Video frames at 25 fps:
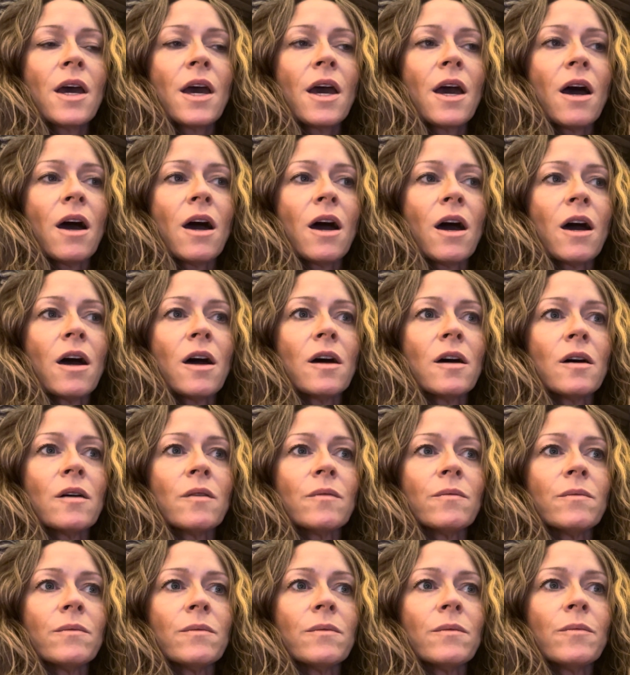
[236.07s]

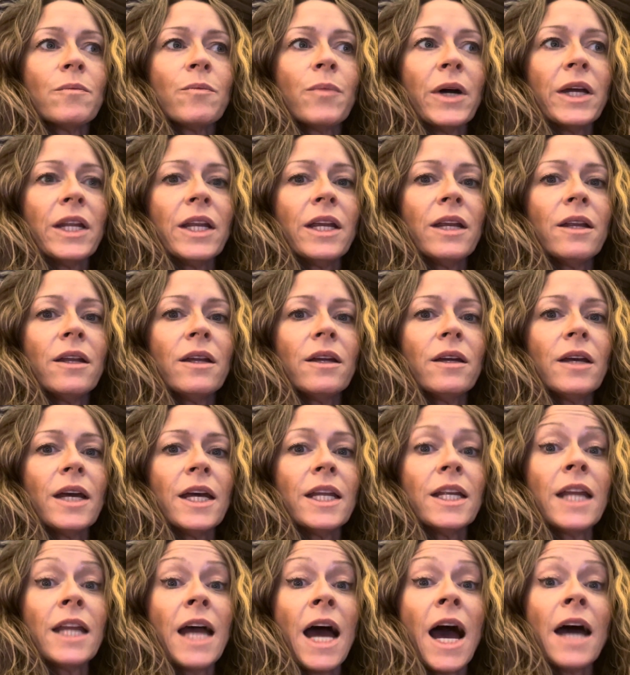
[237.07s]
But
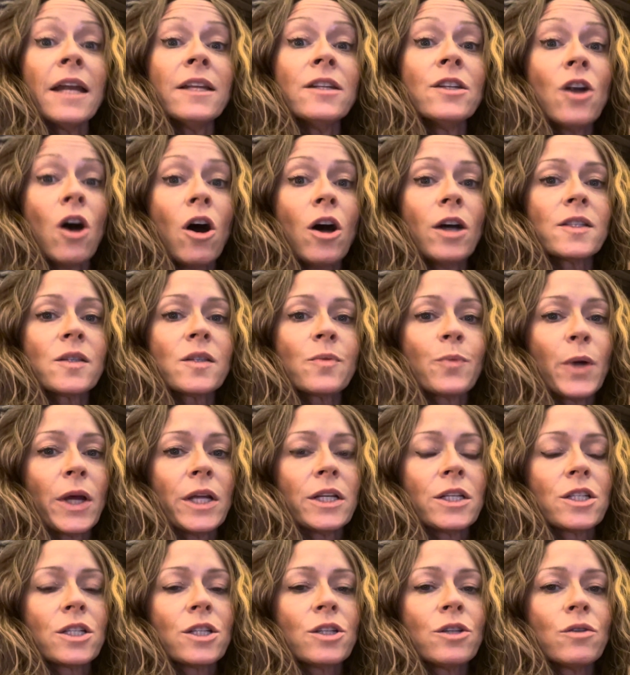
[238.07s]
it had not
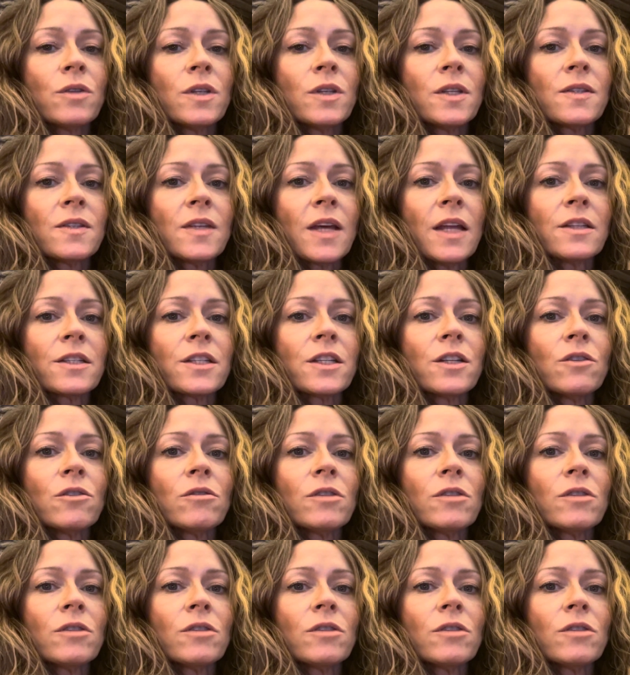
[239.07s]
spread to the sentinel